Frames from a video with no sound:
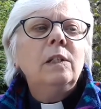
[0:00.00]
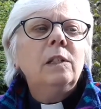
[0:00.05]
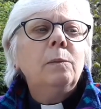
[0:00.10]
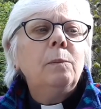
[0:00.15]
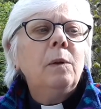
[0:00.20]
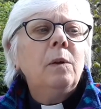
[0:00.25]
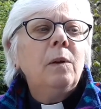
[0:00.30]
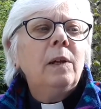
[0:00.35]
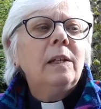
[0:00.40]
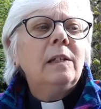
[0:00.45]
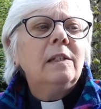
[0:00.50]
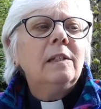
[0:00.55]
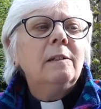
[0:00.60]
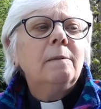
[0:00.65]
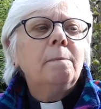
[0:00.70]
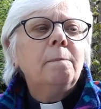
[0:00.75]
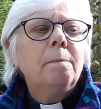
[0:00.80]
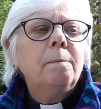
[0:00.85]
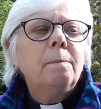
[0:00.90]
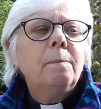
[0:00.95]
Spirit.
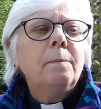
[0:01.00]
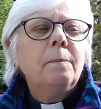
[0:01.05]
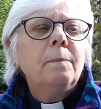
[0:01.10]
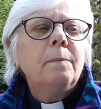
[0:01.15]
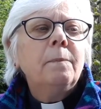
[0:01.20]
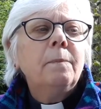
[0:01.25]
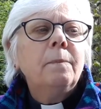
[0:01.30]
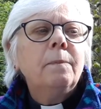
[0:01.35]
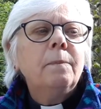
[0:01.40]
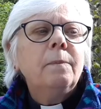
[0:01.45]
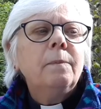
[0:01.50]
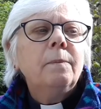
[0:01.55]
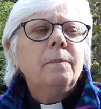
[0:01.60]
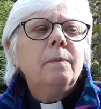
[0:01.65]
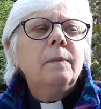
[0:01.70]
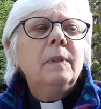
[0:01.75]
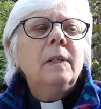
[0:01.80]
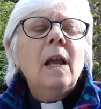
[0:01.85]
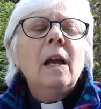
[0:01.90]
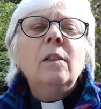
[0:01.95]

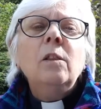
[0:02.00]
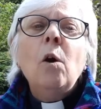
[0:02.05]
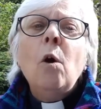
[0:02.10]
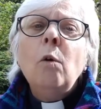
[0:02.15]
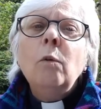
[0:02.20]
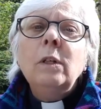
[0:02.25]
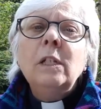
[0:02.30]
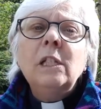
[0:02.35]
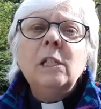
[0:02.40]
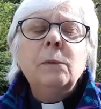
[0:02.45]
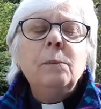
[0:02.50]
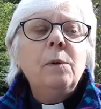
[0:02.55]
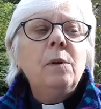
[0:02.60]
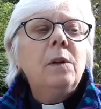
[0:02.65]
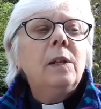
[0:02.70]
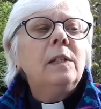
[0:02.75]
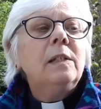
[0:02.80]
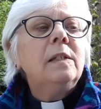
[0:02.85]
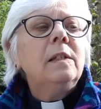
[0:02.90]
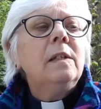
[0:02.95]
And the Holy
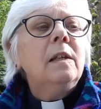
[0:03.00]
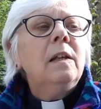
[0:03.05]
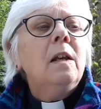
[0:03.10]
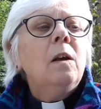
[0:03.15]
Spirit